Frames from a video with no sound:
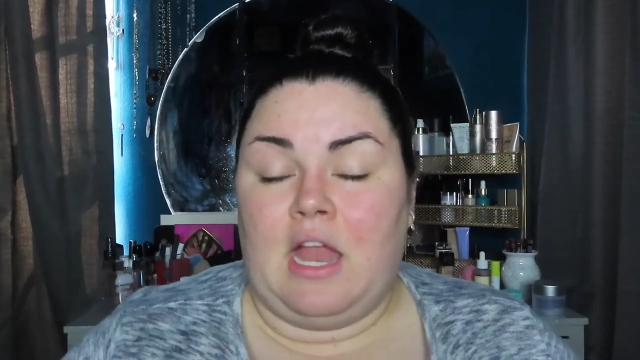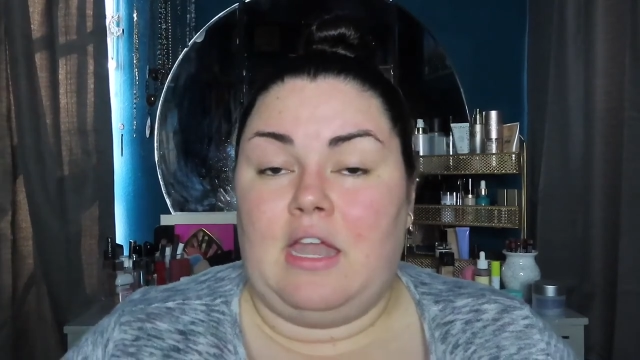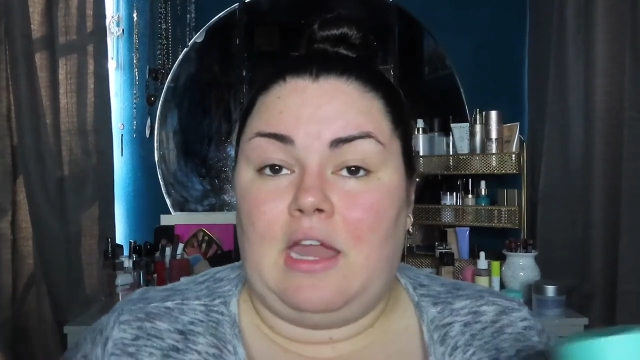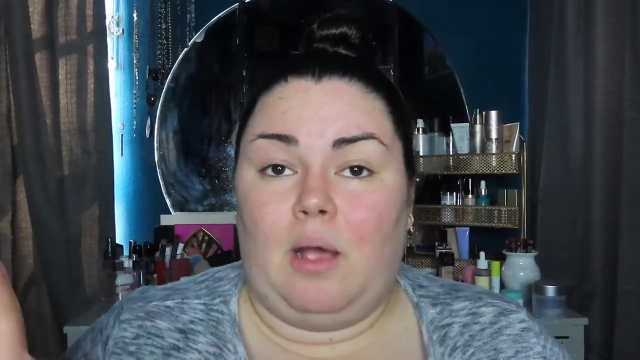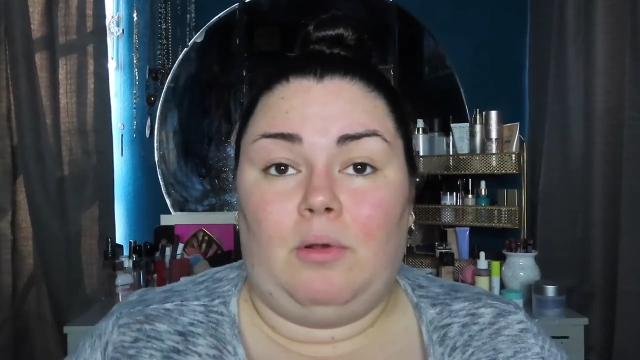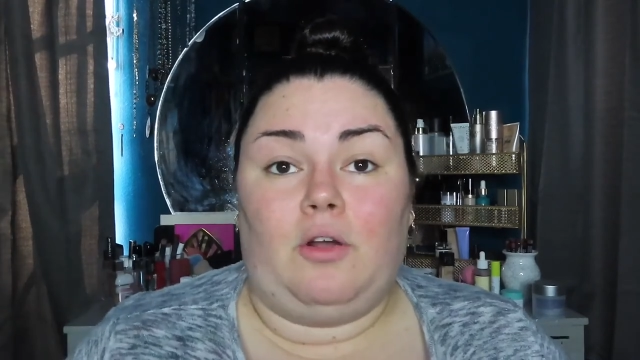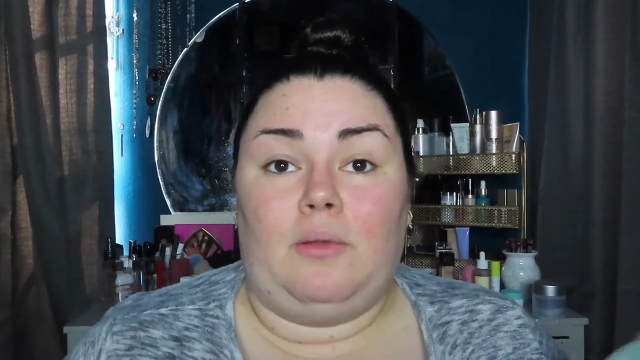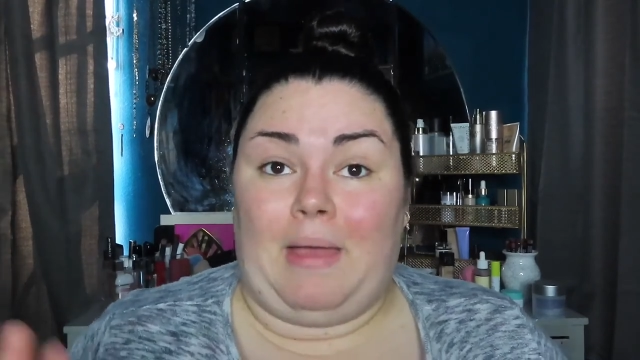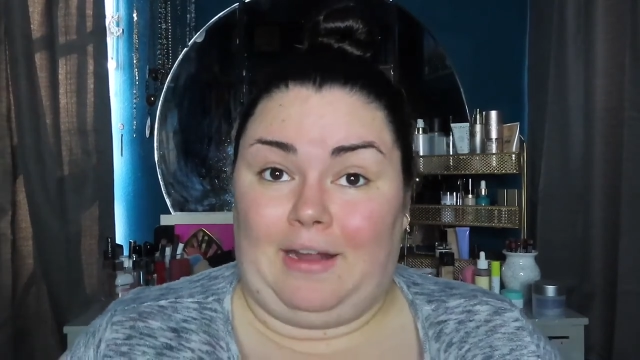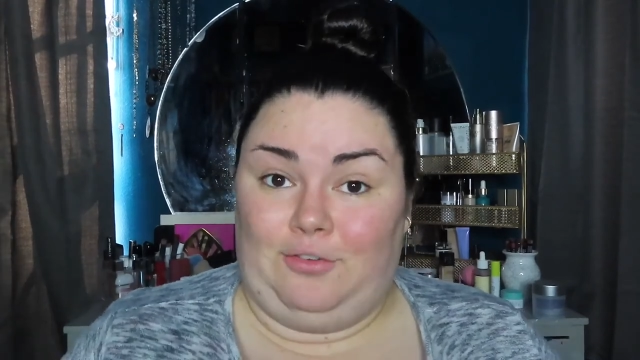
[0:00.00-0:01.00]
Now we're
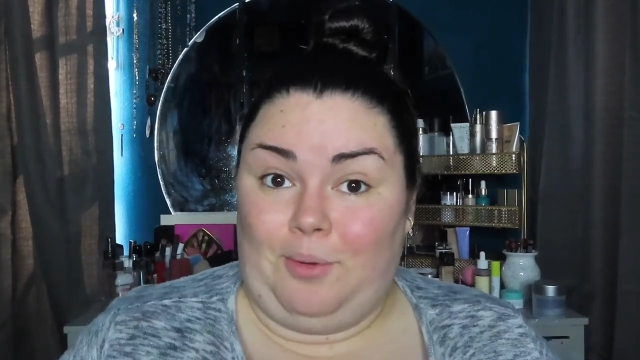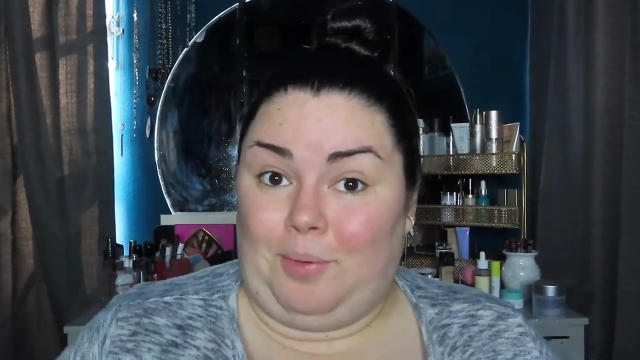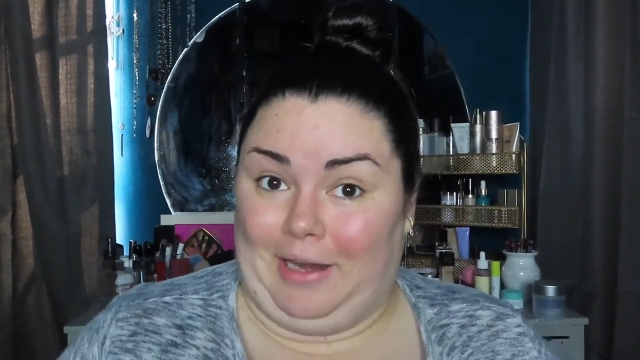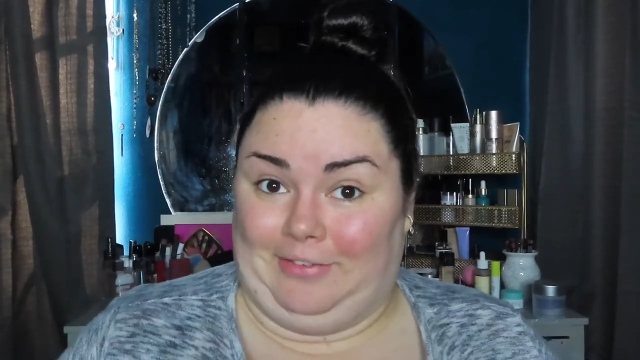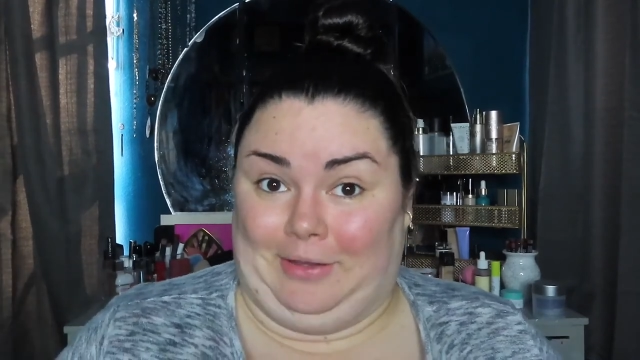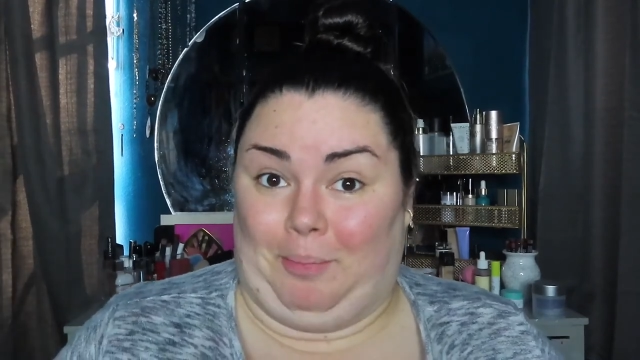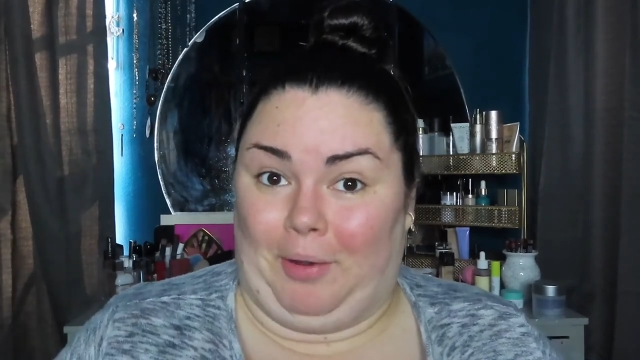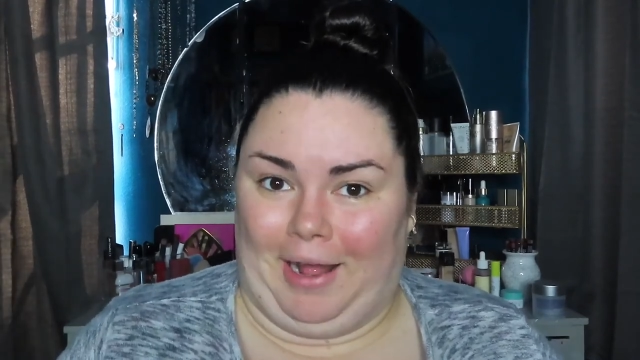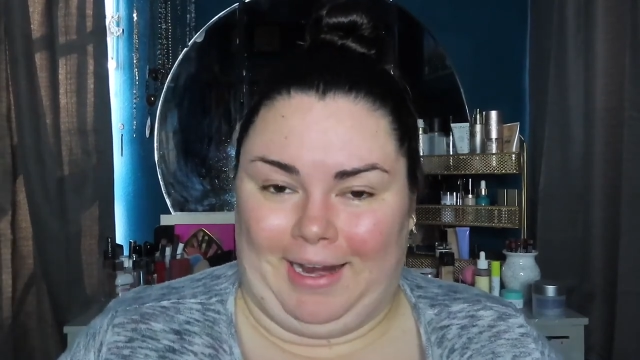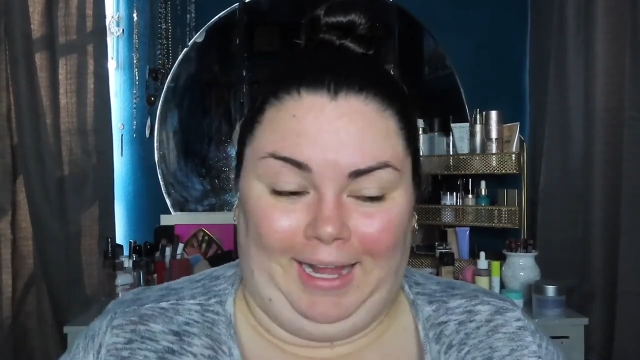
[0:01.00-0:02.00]
going back to a pricey
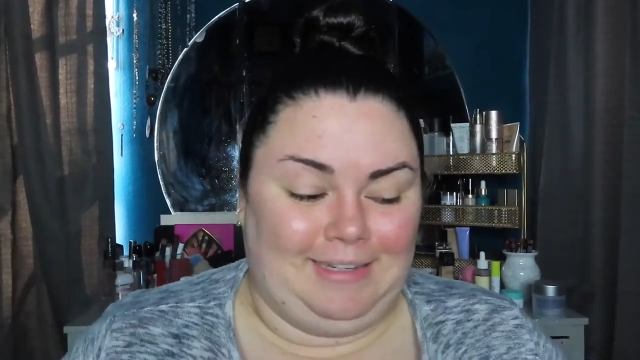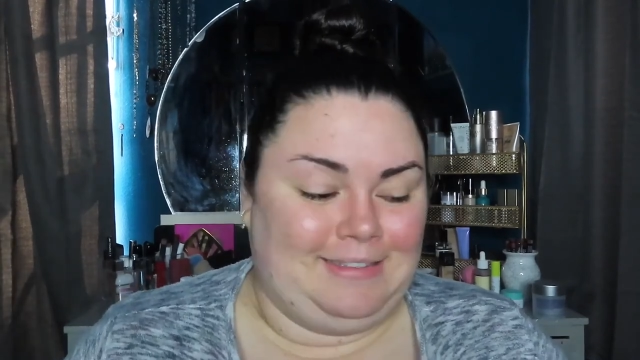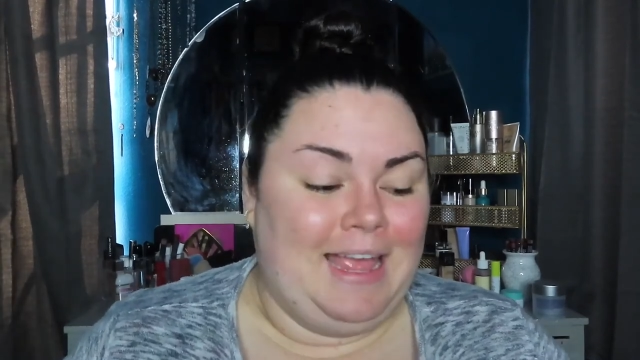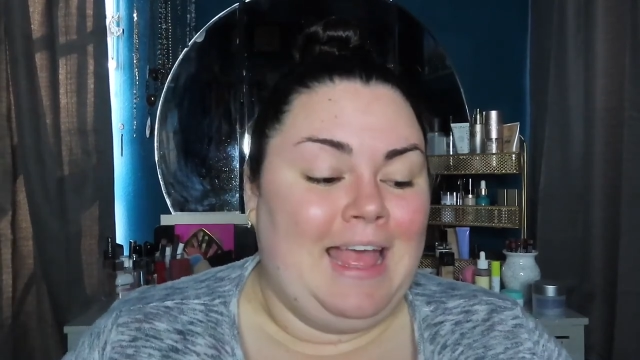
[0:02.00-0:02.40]
product.